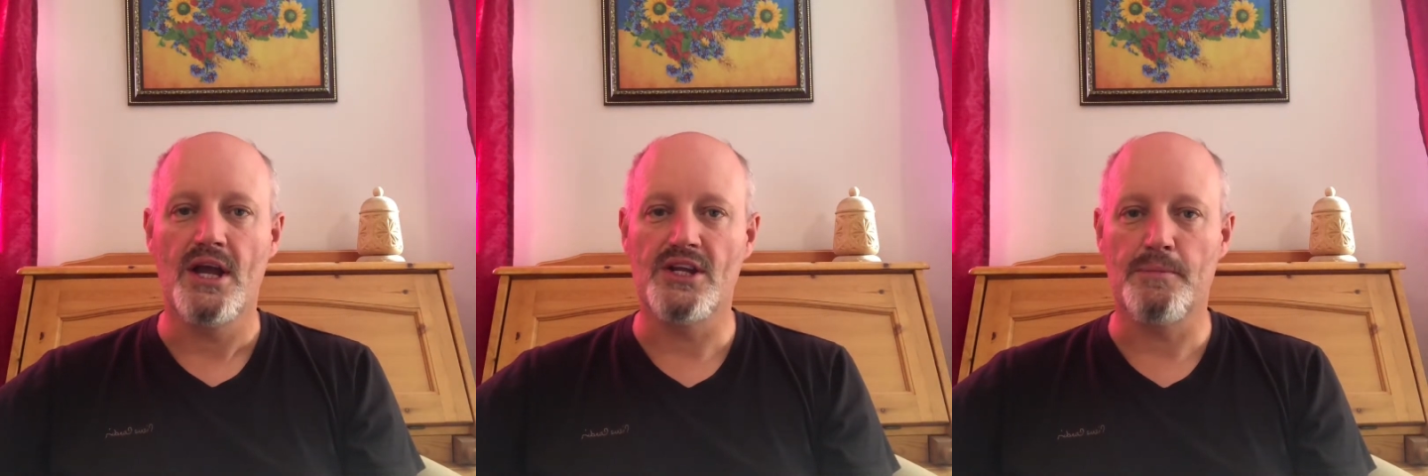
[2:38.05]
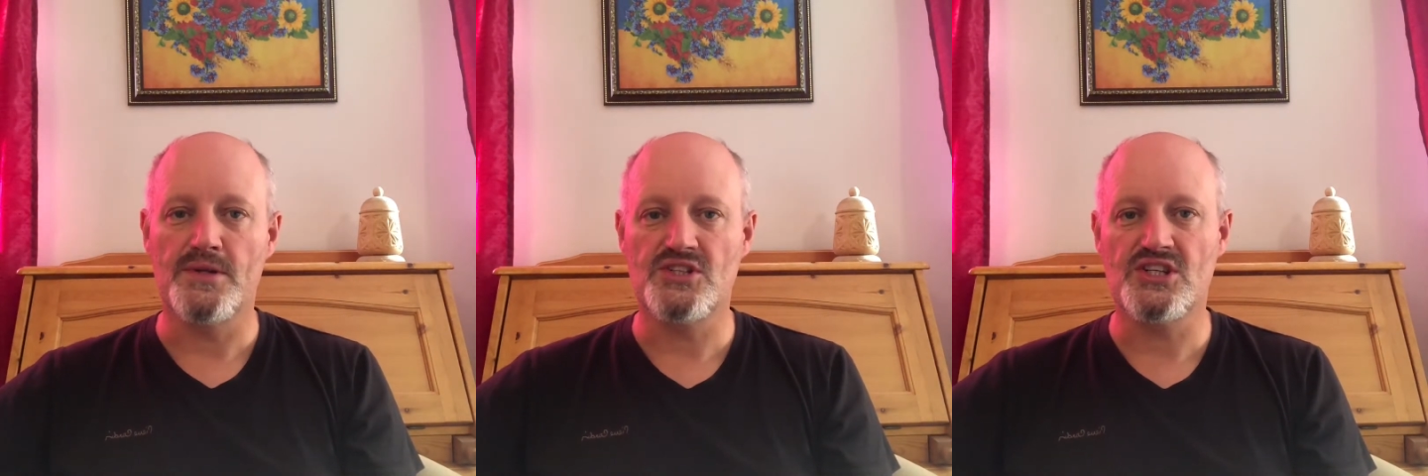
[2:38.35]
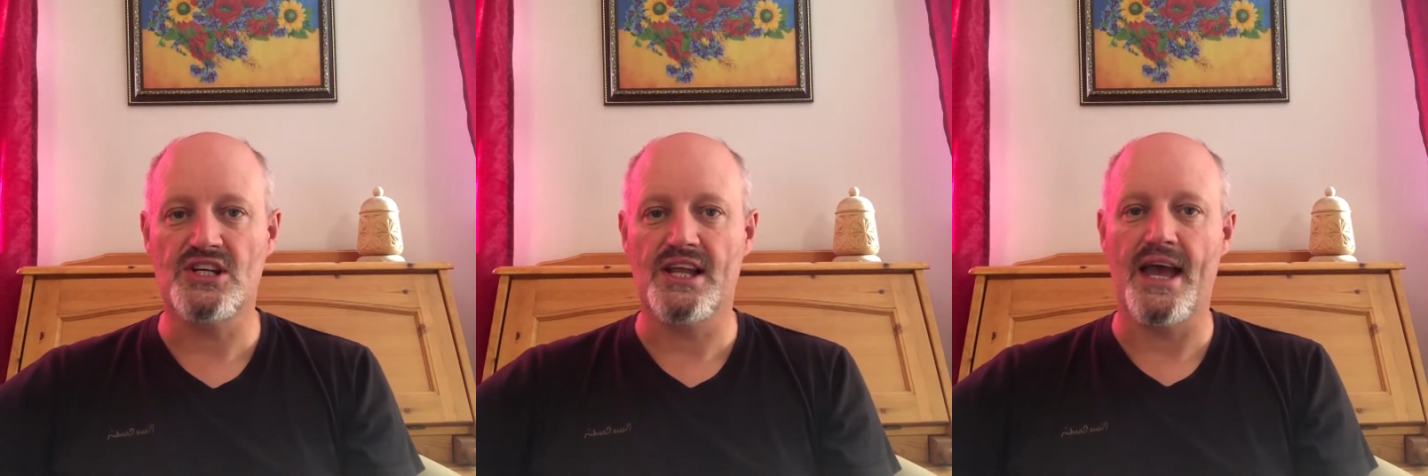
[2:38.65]
in a
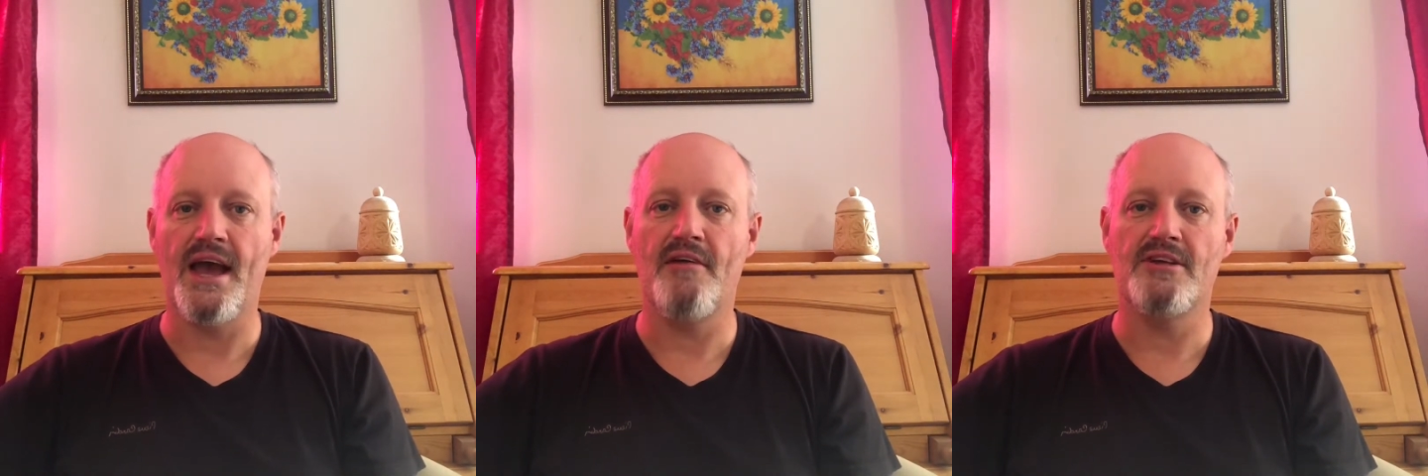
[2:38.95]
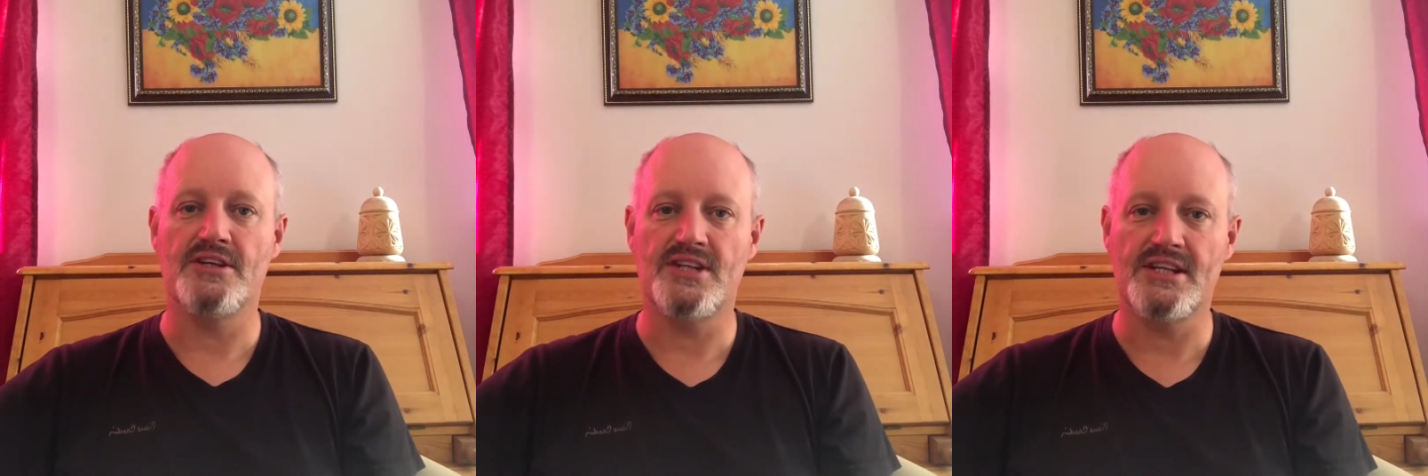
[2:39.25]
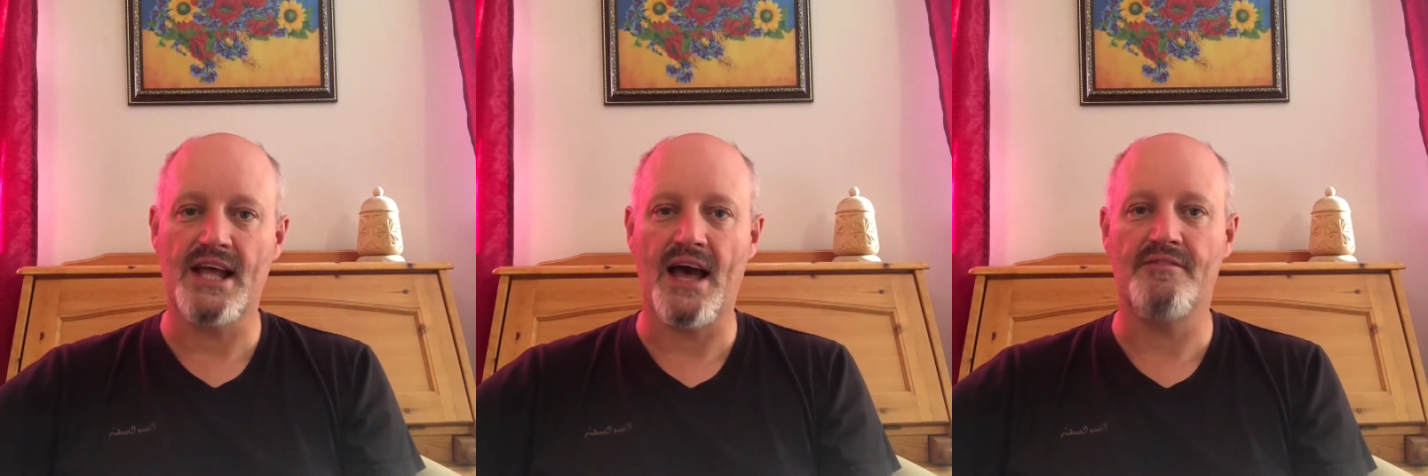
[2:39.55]
particular area,
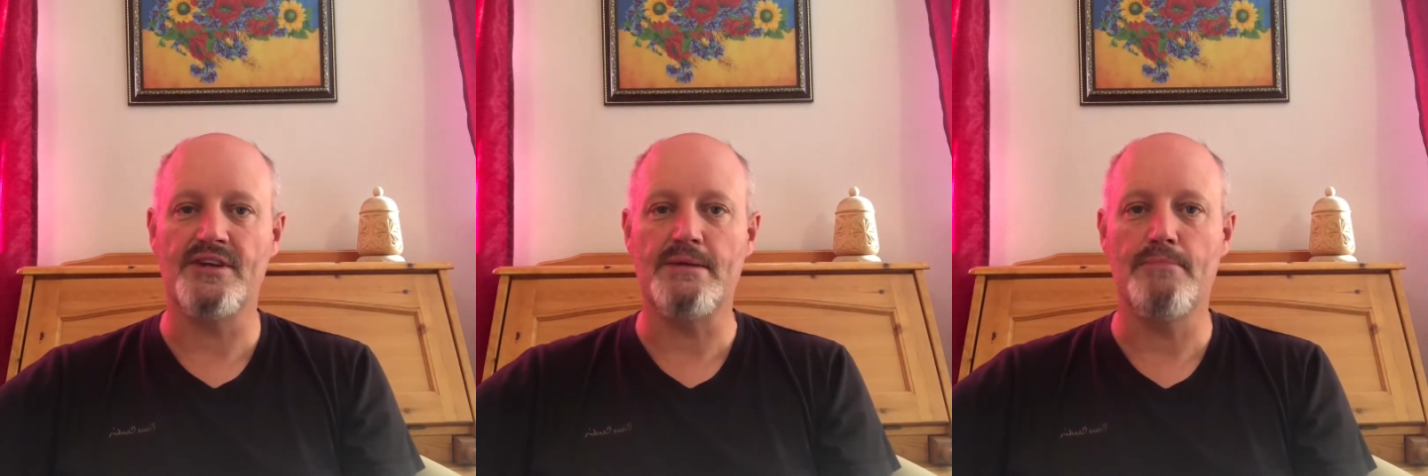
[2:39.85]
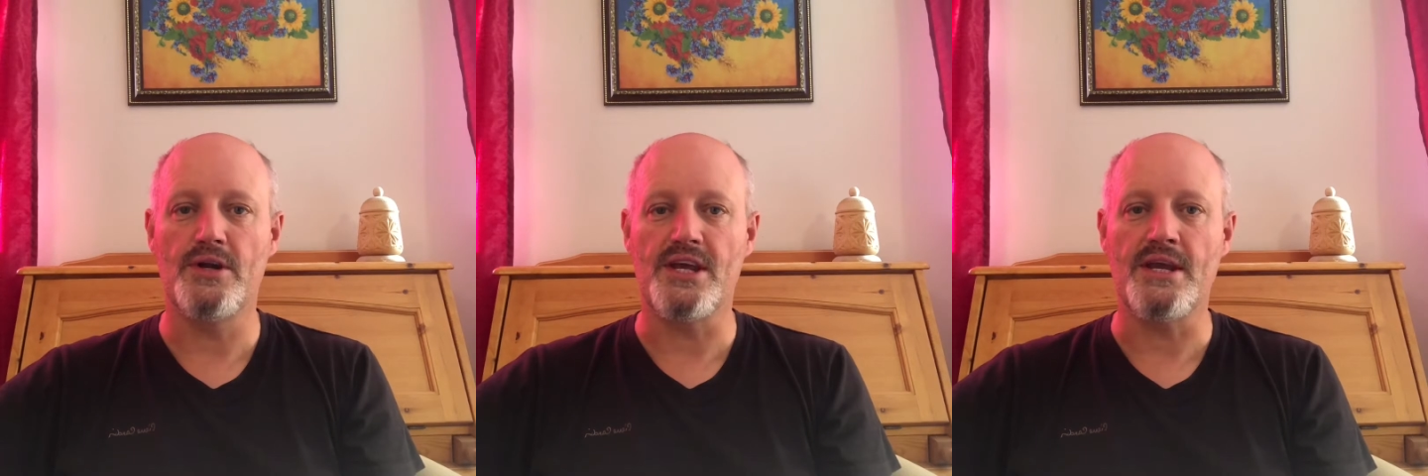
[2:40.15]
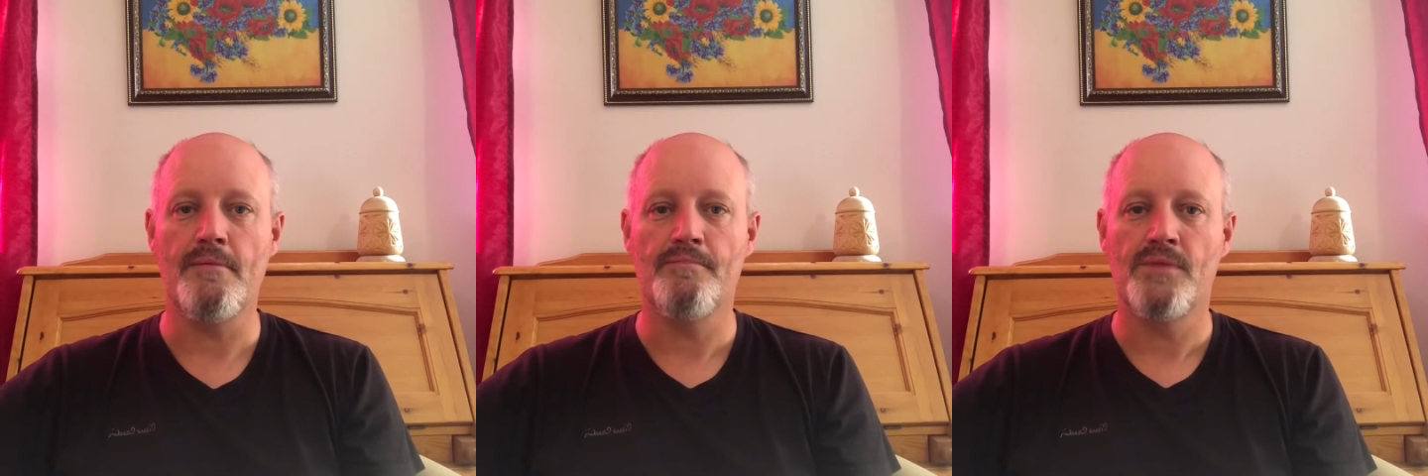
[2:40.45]
didn't have any money,